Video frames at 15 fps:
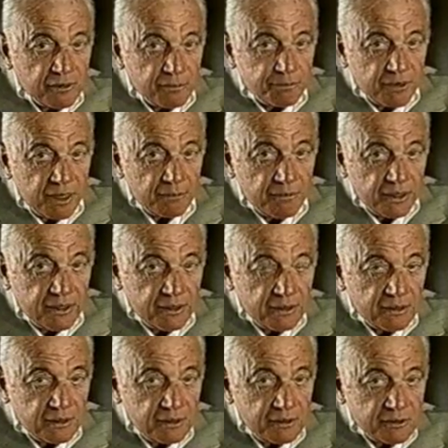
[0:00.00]
They're probably,
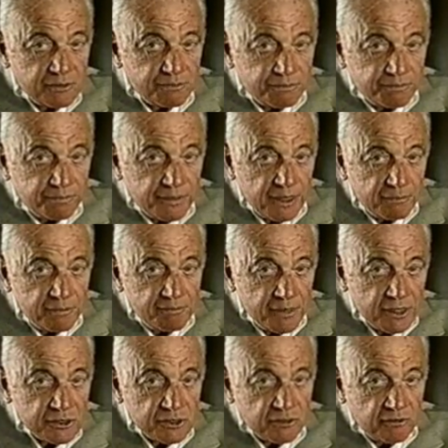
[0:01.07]
uh, he's probably
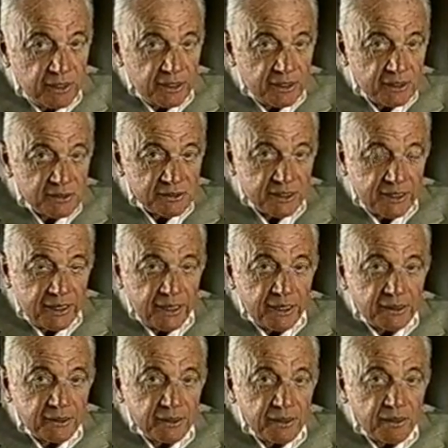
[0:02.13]
masquerading as a
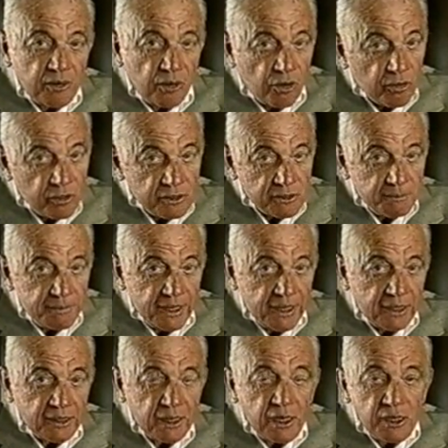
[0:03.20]
cat or as a
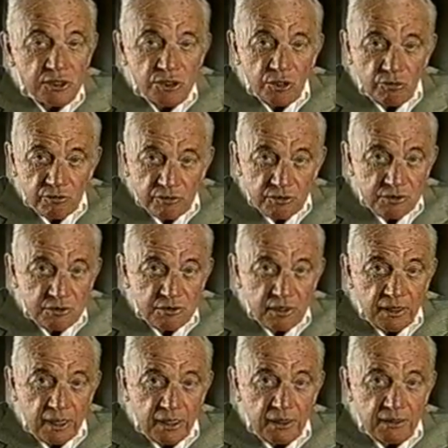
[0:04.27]
bat. So
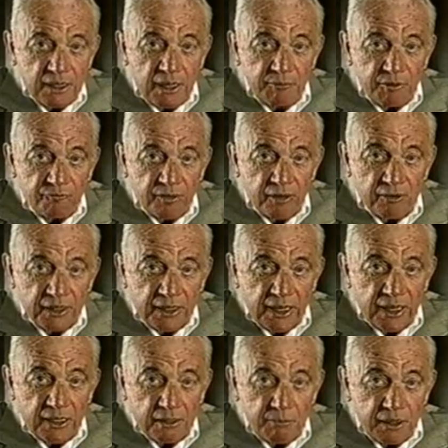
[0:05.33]
anytime you found a
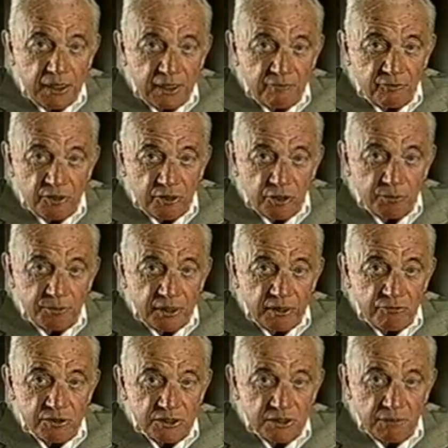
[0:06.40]
cat in medieval Europe, he
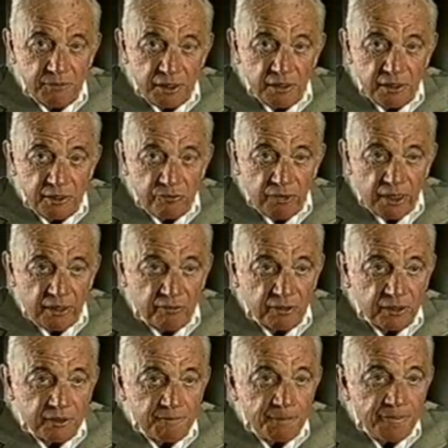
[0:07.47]
was summarily
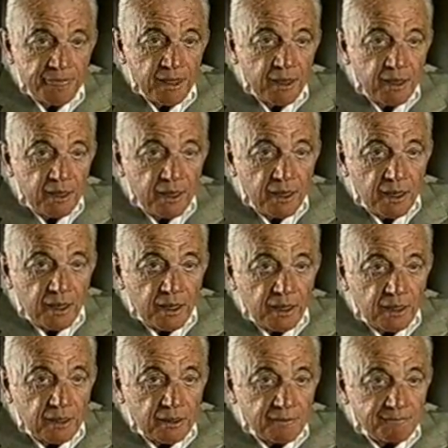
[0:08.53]
drowned,
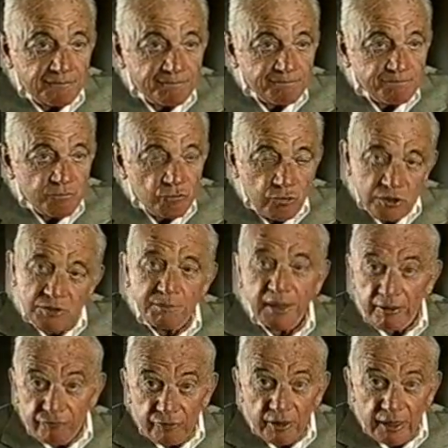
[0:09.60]
uh, which
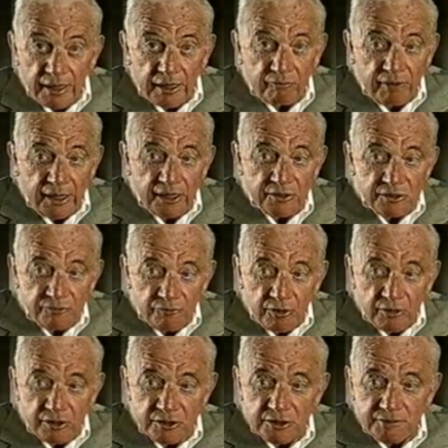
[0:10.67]
made for a lot of rats, of
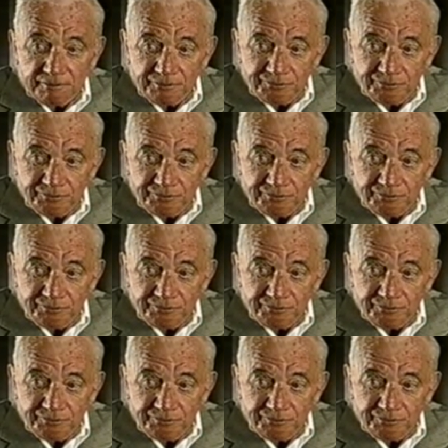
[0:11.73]
course.